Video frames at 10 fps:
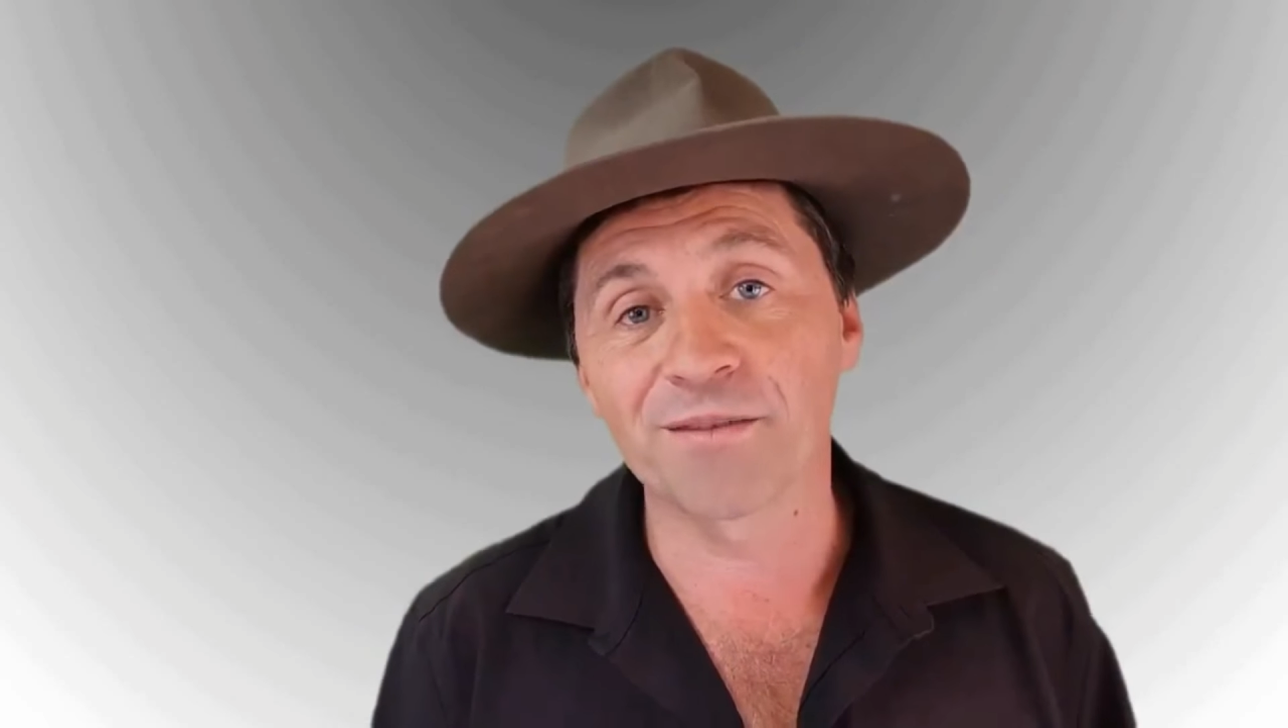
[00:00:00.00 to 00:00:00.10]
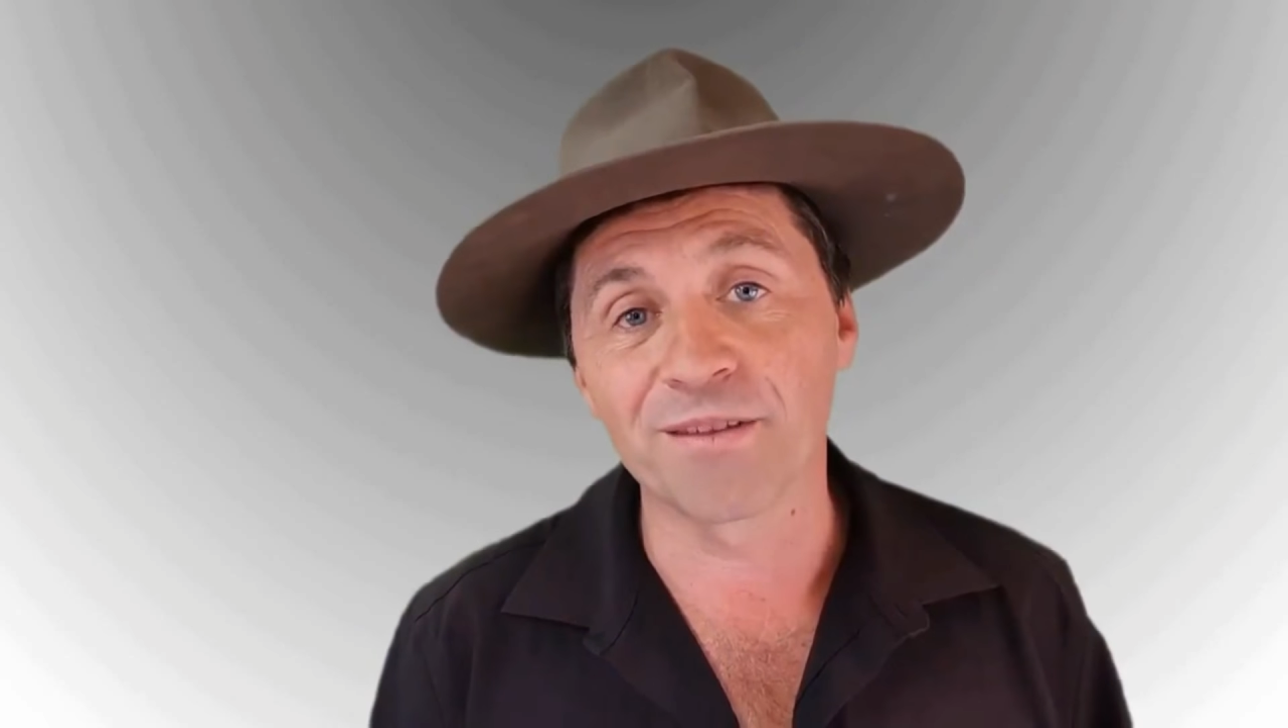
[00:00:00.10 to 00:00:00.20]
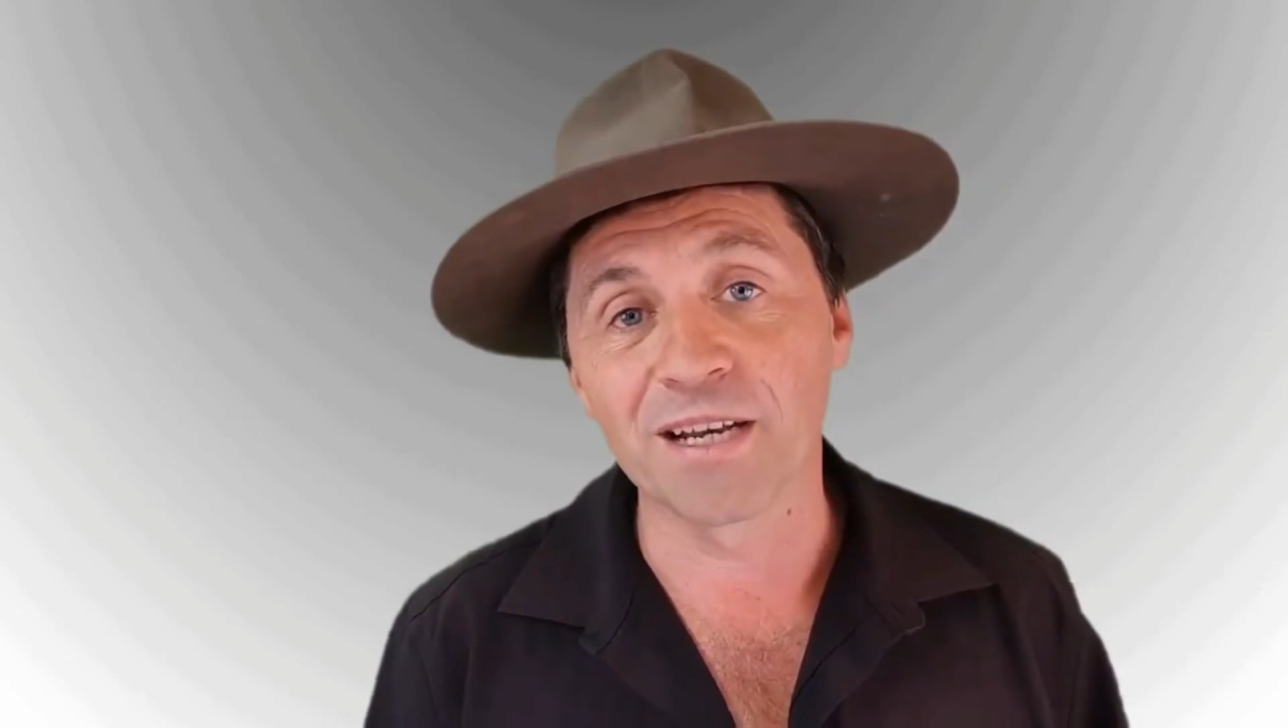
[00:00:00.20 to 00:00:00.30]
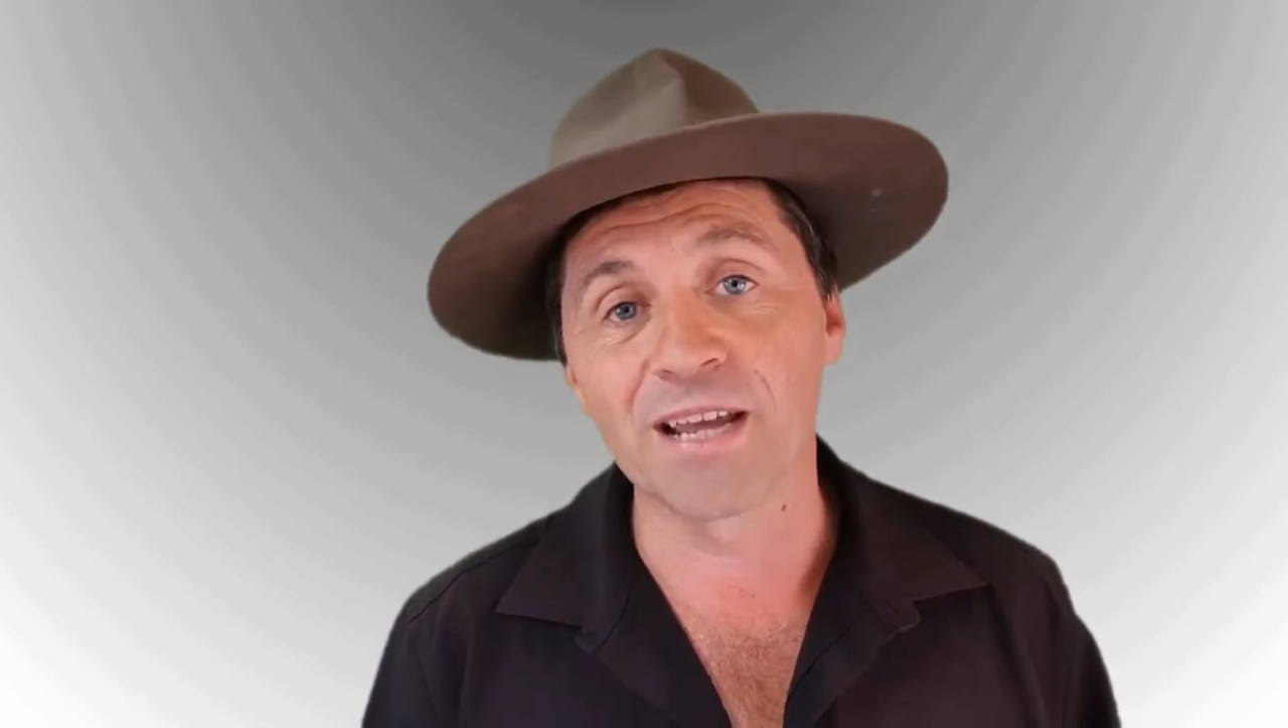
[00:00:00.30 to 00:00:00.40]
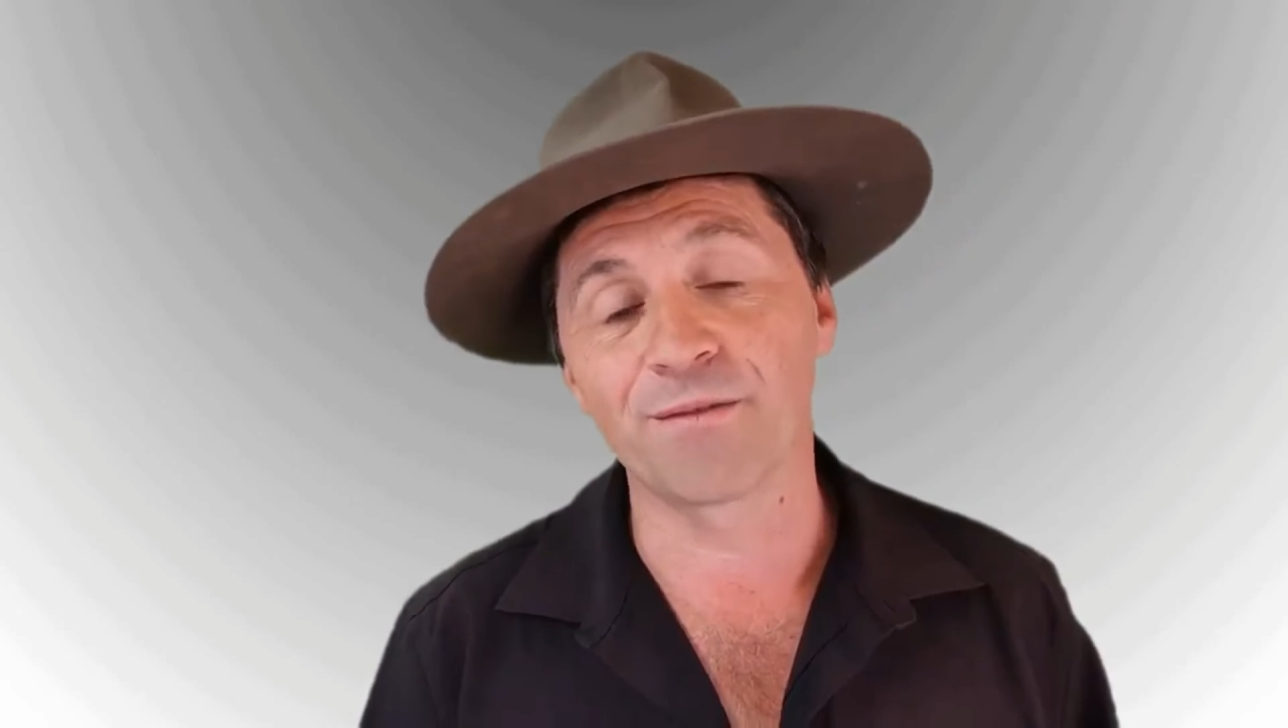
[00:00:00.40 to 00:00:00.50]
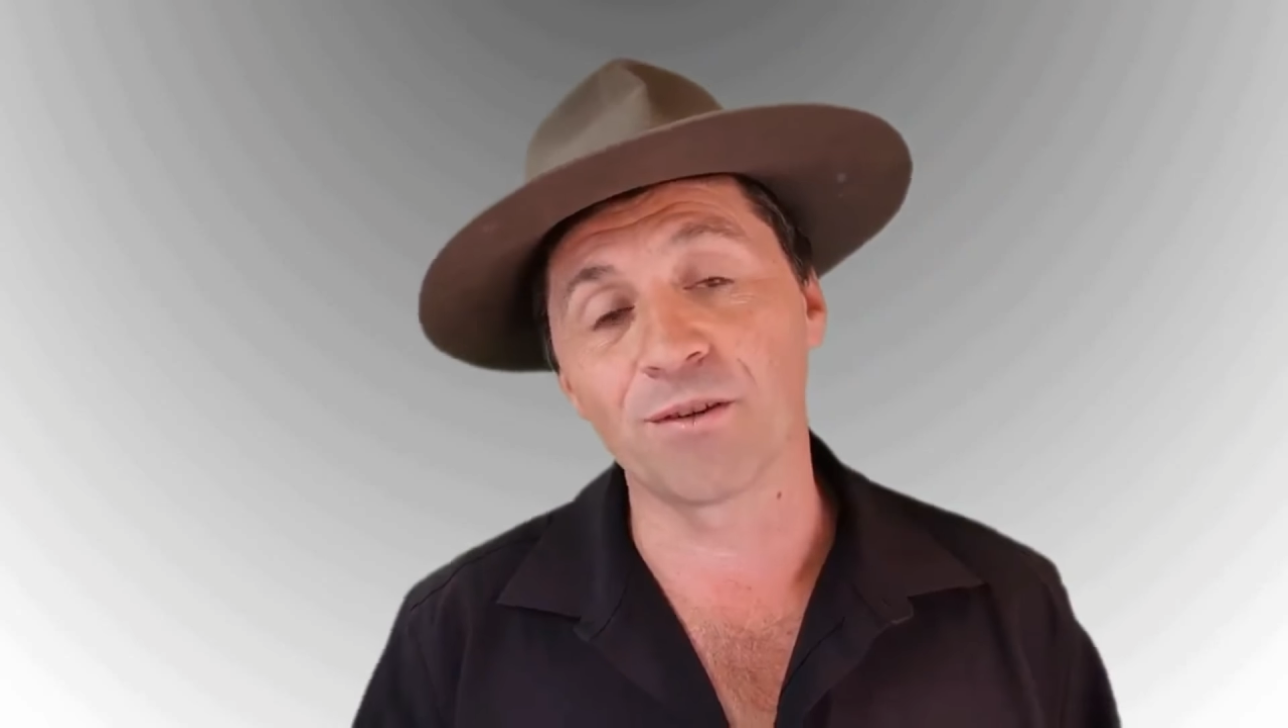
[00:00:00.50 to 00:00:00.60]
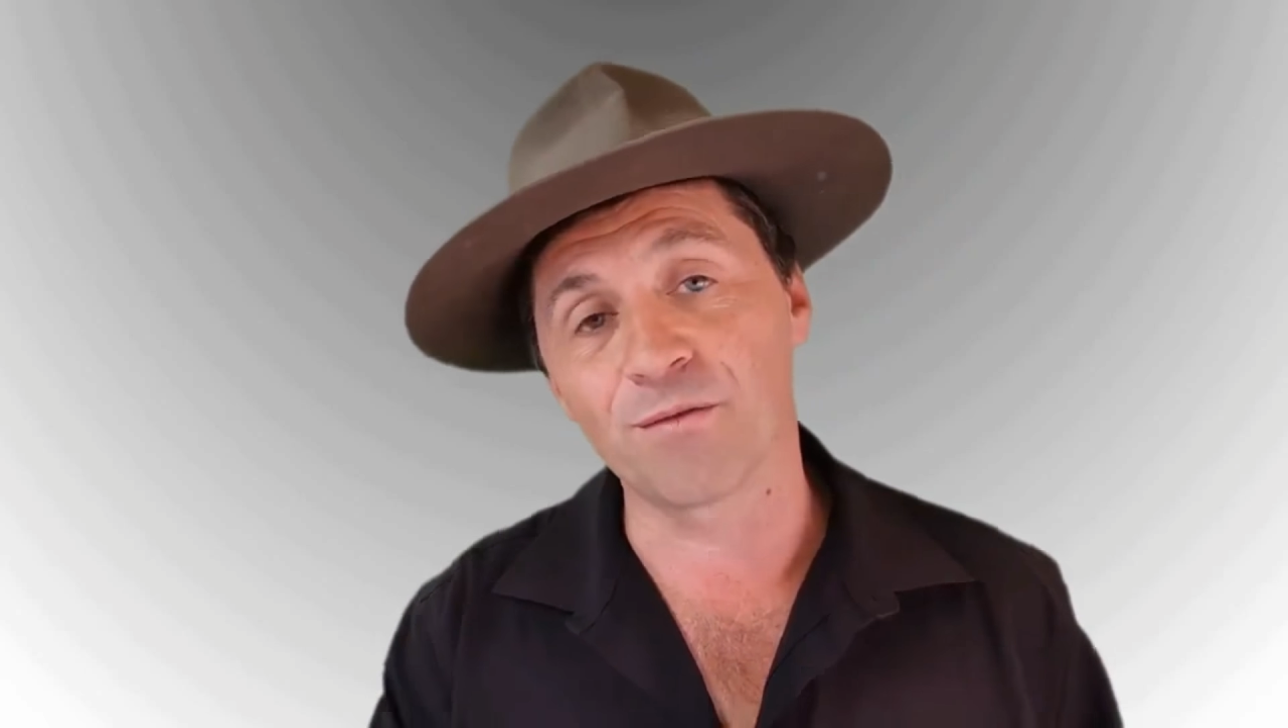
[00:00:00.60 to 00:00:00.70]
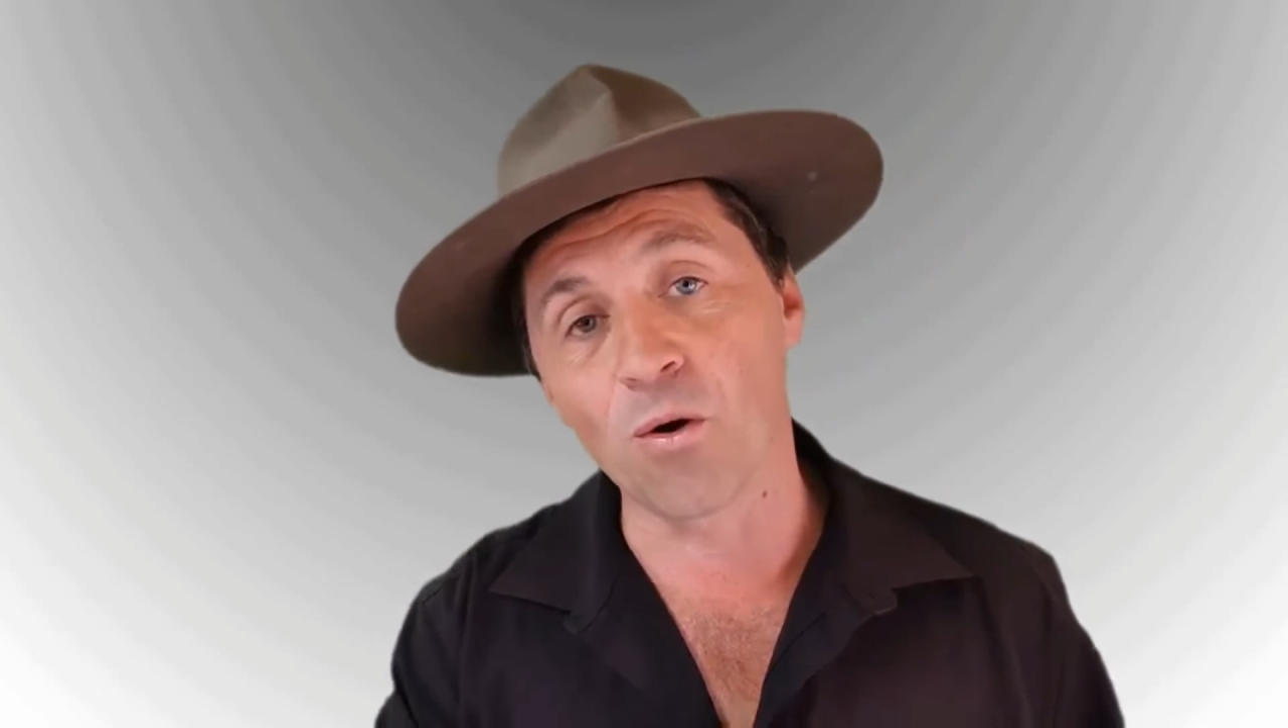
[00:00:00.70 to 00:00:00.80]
of the level of